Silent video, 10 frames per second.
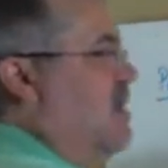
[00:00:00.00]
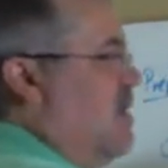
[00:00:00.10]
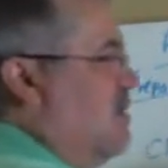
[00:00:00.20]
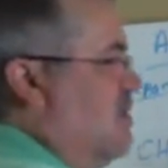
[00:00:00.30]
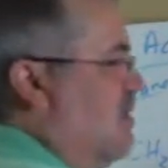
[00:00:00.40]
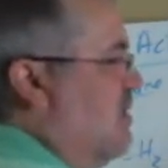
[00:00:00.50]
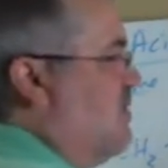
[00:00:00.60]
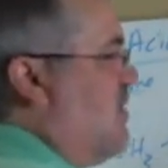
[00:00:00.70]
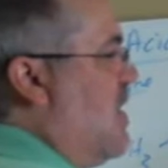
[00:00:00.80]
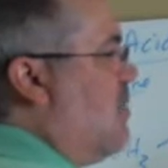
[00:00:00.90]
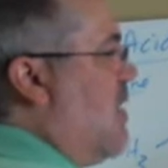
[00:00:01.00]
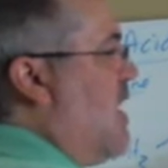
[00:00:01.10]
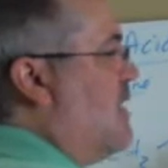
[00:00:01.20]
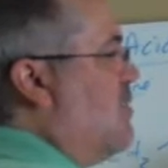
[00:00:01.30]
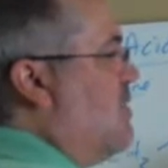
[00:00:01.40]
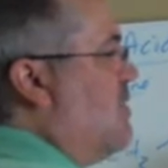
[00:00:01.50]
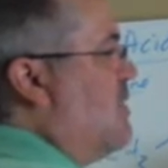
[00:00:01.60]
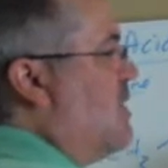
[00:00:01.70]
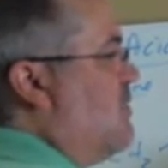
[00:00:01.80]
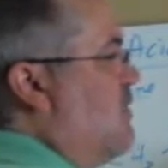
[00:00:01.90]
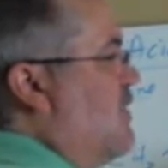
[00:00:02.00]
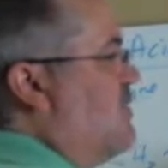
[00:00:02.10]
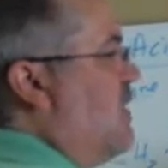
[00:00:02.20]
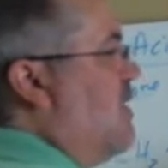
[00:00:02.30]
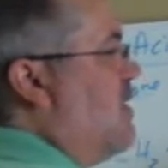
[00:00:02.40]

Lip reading: nucleophile reacting with the electrophilic site of the